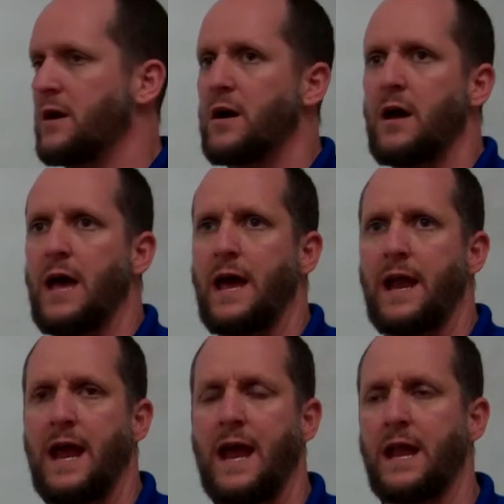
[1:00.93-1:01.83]

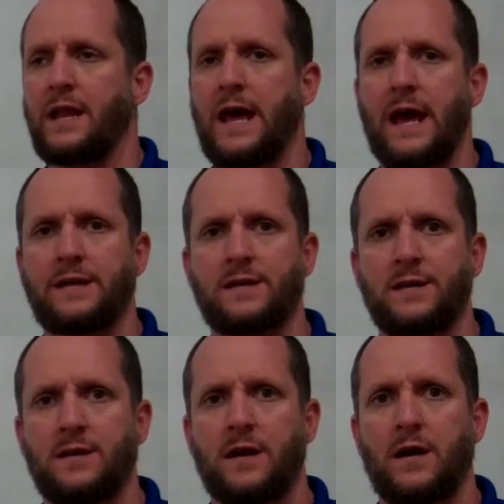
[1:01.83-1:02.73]
had a hand in that,
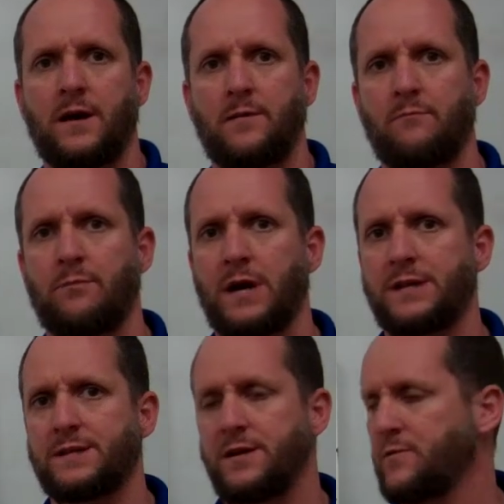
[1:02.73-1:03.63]

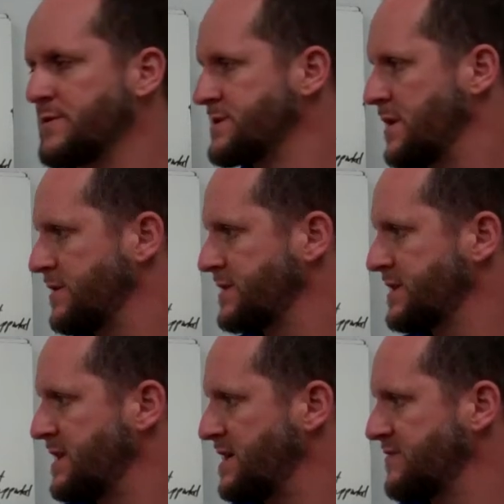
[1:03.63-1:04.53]
but it was
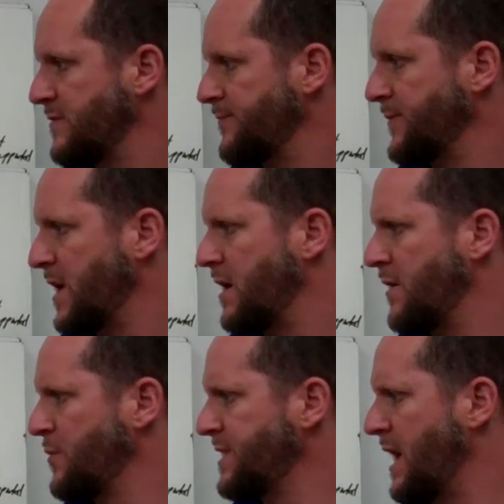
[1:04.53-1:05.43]
unsuccessful.
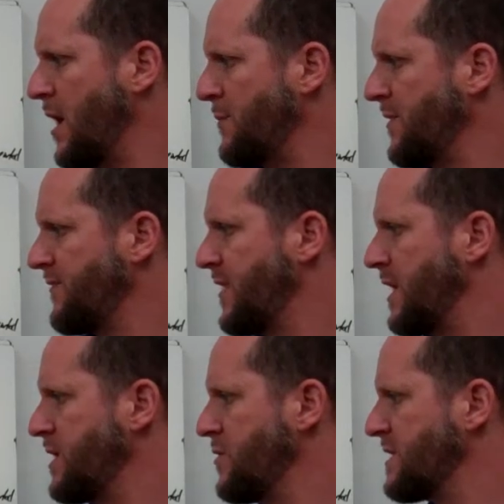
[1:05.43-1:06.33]
With the help of
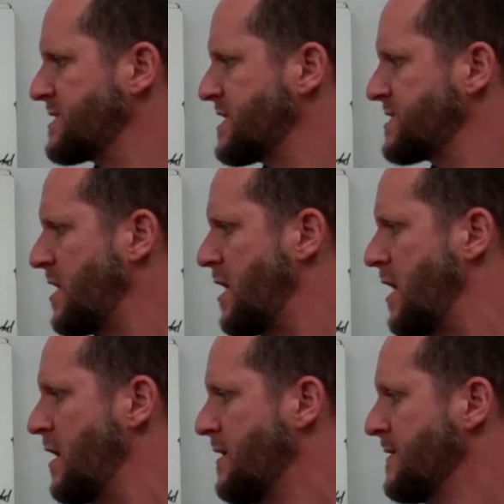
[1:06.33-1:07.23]
the
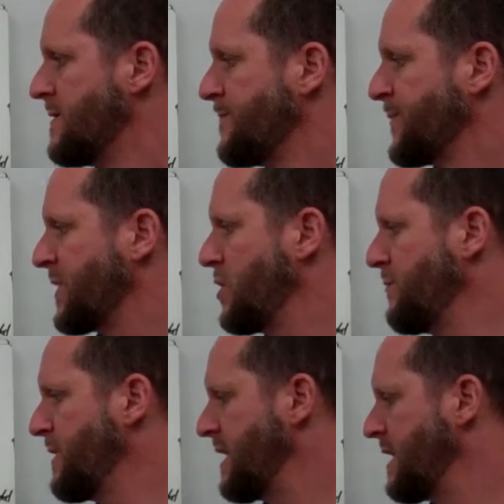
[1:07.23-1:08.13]
USSR,
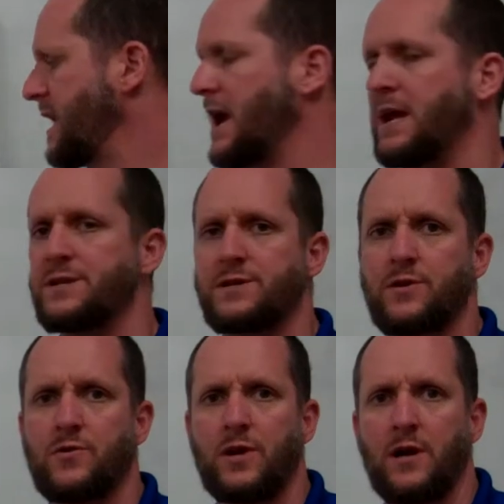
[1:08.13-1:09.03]
Cuba then gains
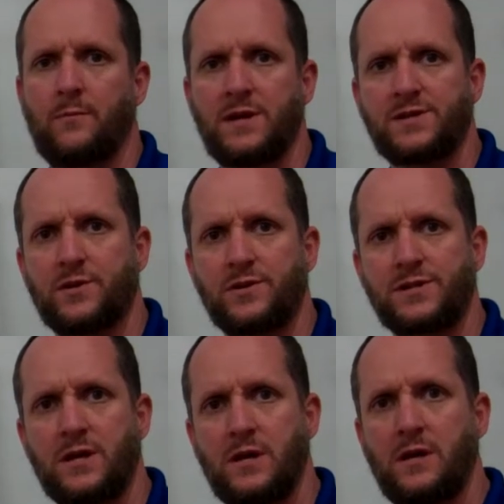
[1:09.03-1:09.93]
nuclear
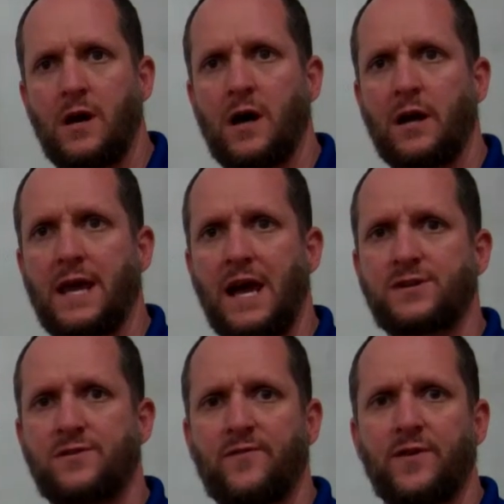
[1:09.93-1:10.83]
missiles.
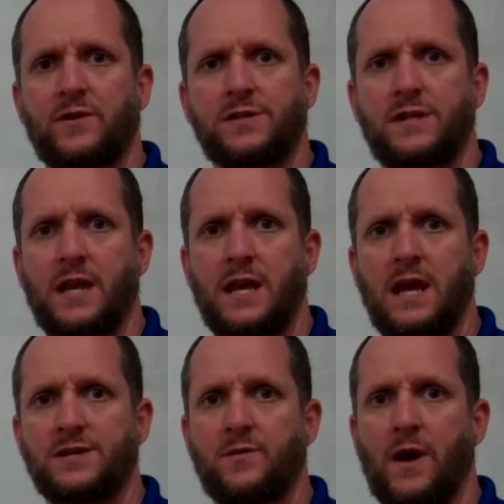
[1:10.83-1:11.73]
Castro feels that he
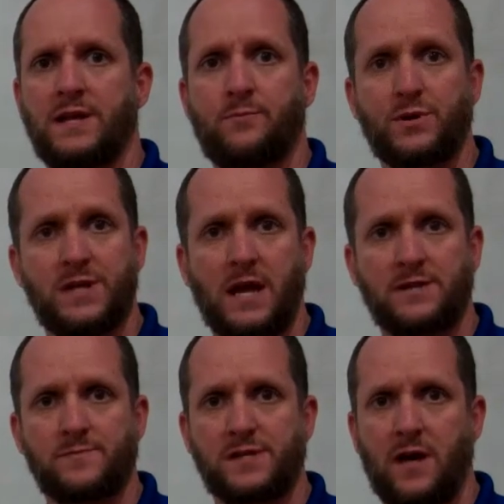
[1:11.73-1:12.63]
has a right to
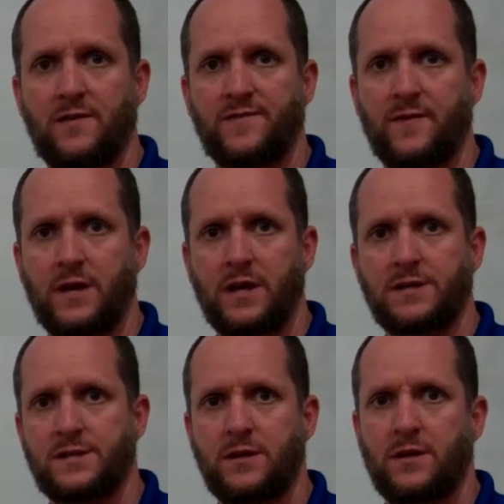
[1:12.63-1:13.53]
protect himself
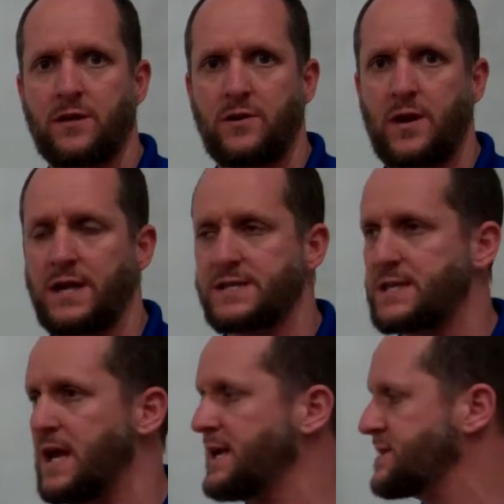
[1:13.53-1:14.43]
against the United
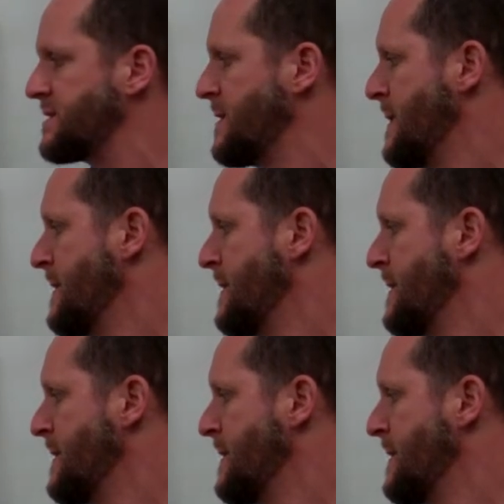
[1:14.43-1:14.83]
States.